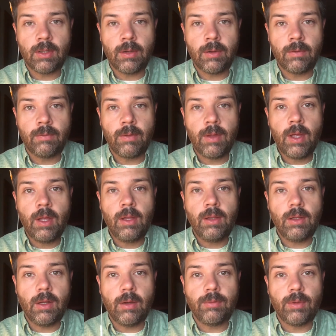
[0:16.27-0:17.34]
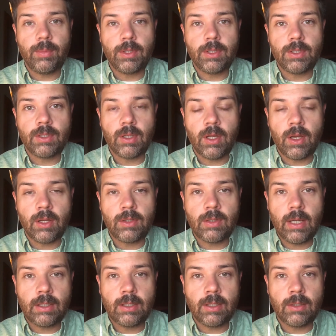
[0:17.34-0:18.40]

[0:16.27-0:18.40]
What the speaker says: of the offer to purchase and contract.